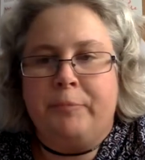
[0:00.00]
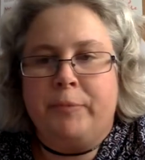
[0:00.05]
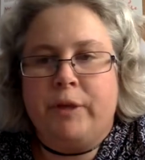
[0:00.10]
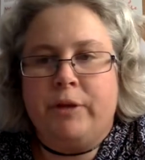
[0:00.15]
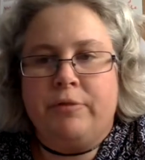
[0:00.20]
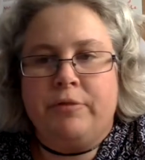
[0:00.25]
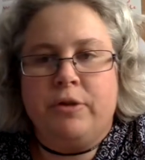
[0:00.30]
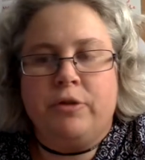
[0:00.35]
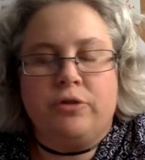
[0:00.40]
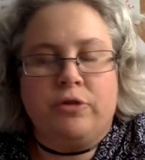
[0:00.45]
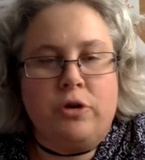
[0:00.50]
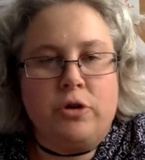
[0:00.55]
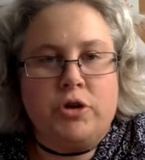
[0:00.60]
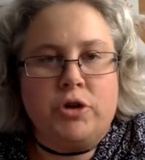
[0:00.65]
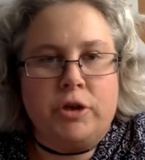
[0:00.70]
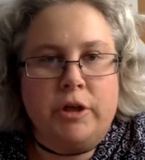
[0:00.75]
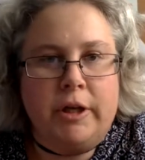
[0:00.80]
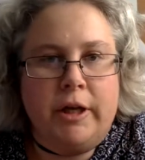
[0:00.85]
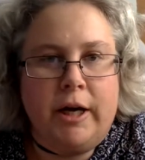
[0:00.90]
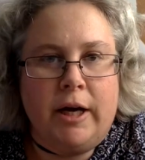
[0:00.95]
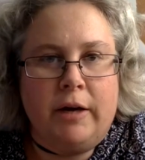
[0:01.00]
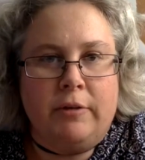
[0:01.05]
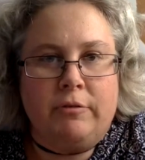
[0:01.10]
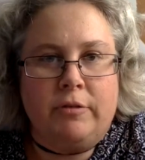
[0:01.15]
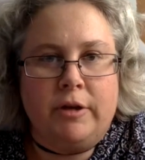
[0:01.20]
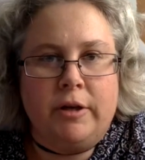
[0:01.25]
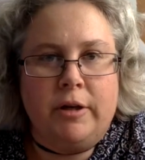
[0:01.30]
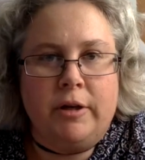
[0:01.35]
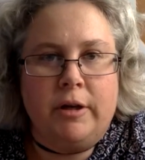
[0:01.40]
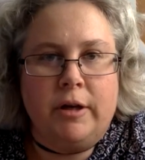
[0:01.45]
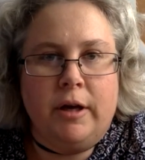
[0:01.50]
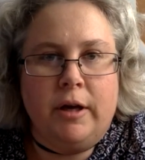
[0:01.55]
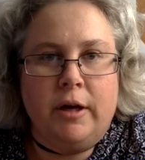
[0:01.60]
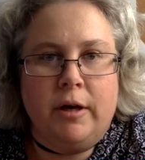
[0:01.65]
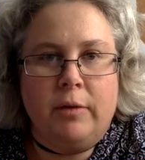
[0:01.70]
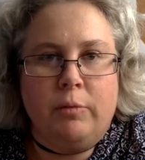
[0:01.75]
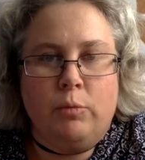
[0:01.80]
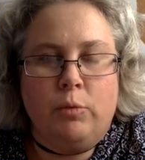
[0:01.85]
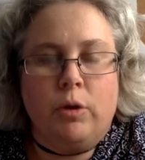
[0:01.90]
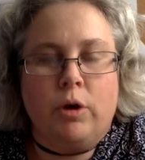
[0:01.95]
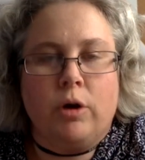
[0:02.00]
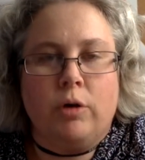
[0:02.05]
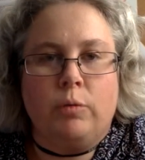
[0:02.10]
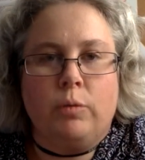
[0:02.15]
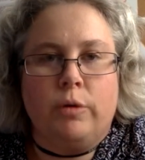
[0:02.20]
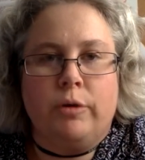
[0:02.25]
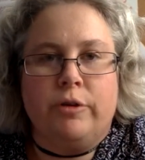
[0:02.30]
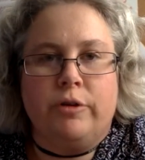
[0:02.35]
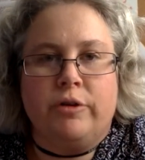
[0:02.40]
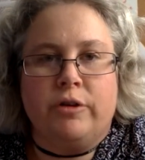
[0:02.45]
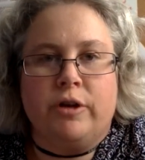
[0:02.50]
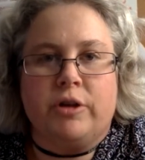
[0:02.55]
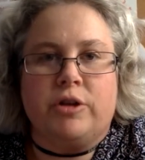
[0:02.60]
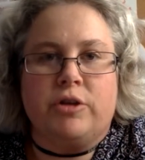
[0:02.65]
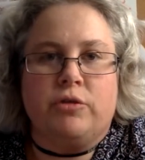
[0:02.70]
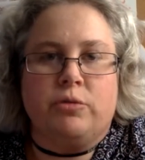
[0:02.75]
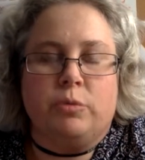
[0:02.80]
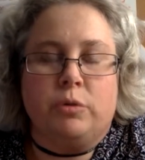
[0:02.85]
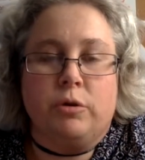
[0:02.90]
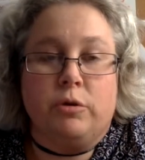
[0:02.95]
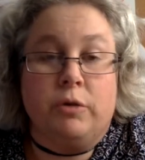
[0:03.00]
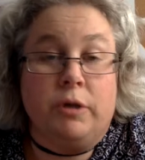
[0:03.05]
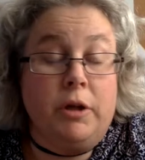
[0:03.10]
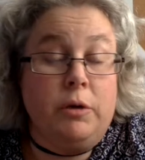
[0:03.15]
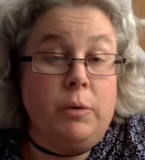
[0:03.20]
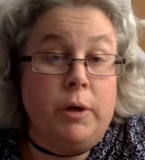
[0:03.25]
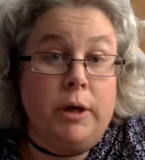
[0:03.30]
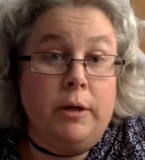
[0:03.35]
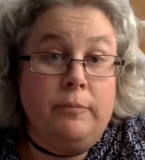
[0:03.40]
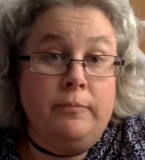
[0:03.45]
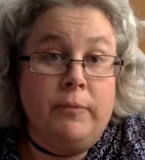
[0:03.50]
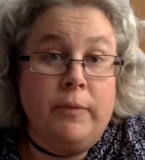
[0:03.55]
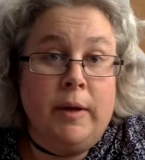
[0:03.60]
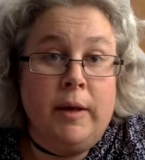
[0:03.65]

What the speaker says: if they're socially confident, one on one discussions work really well.